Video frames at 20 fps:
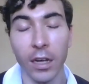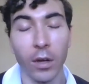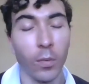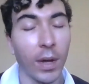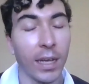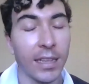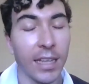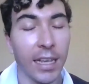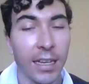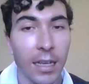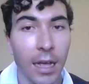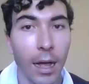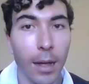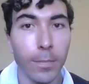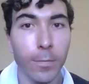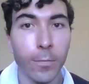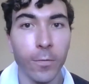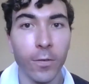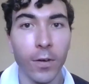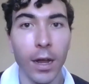where they
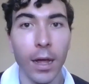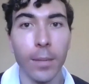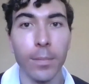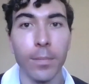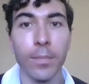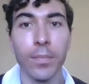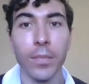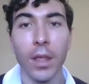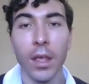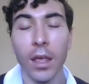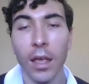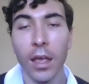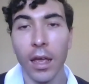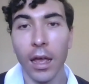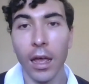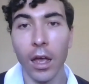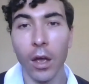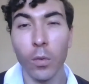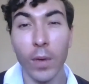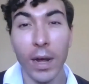come from,
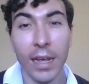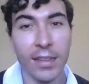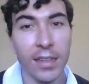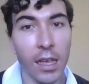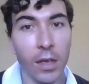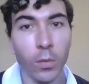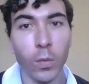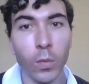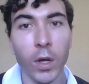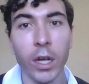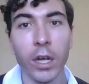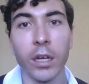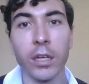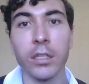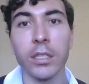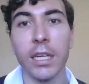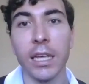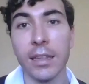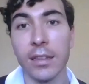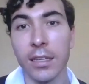where they work
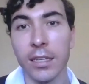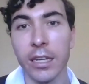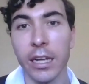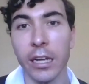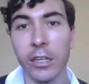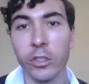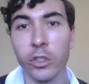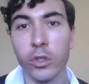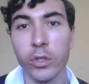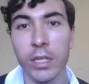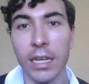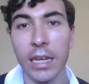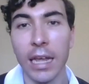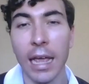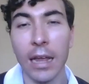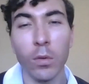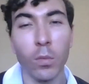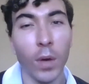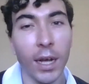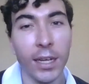in the country,
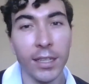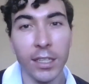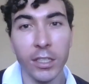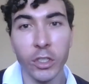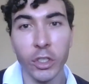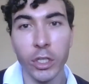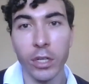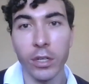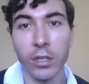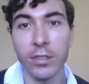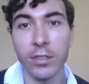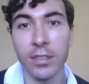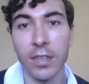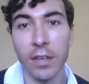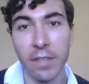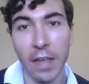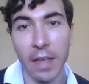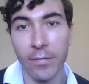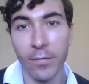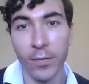and why they chose
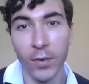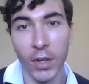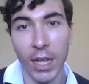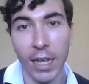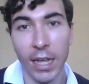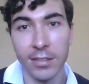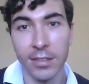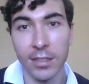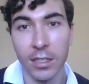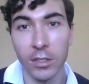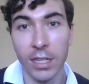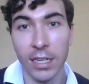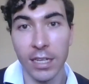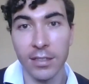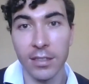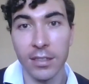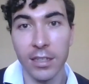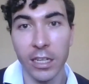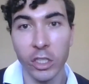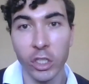South Africa as their
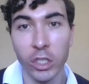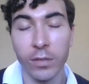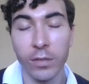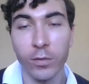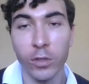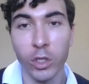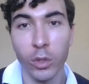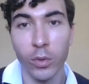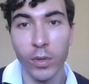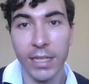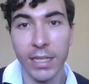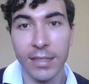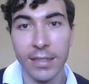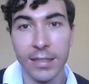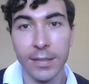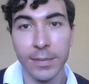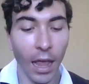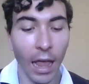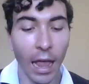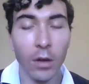destination of choice.
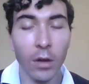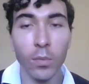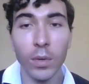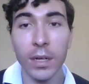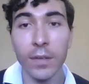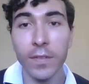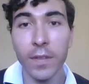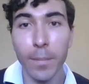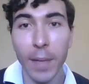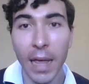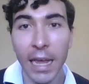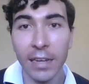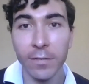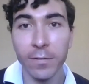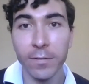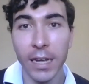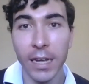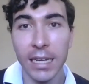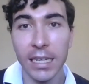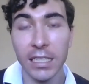And one of the main
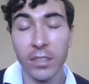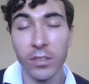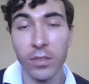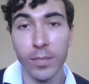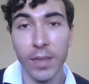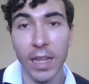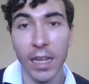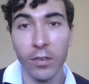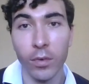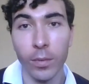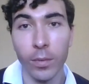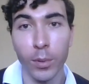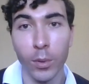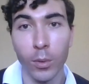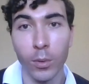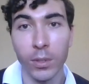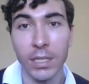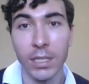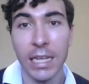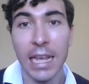findings from that
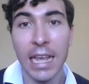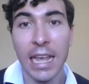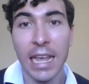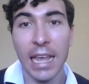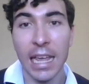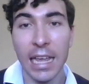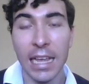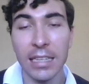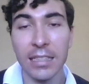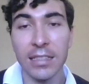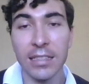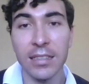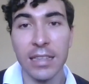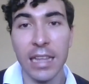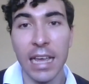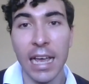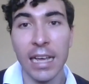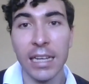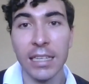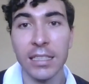report is
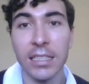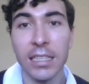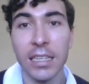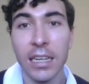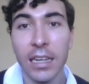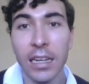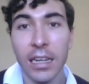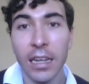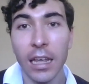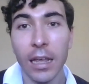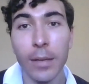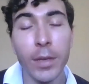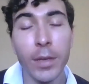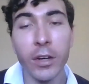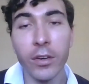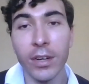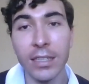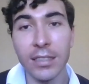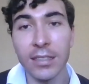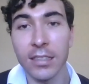that
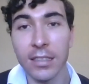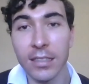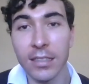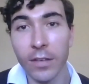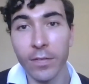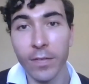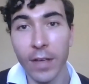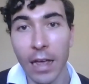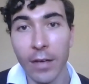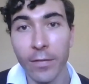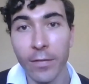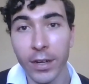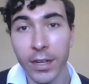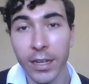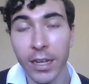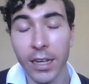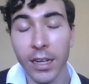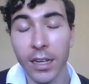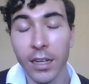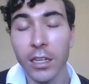immigrants in South
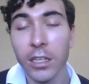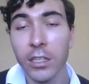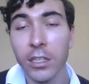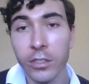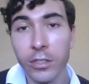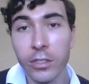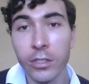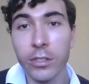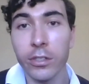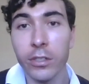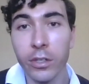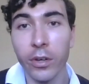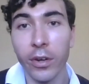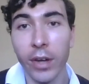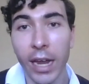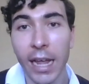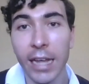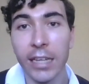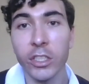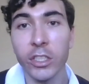Africa do create